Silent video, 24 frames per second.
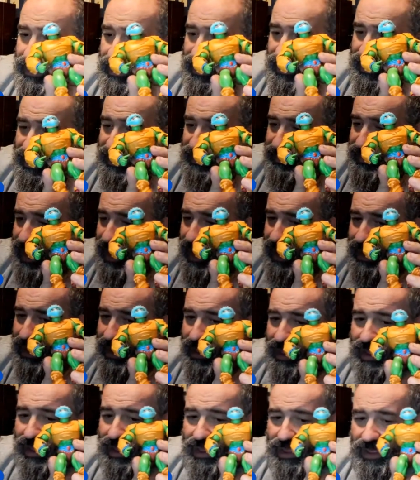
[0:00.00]
He's
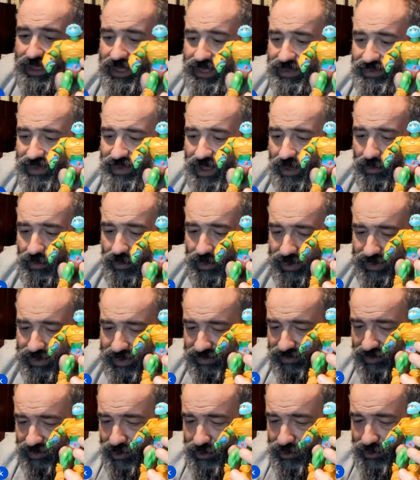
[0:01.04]
got one of
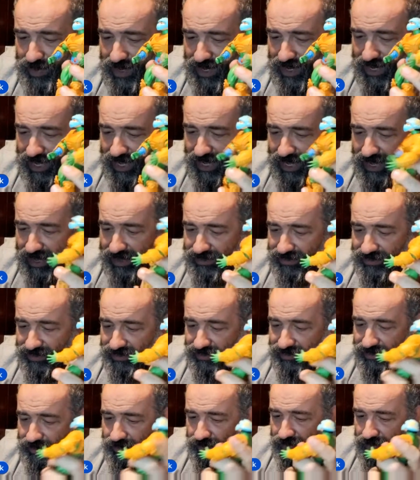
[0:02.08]
these open hands,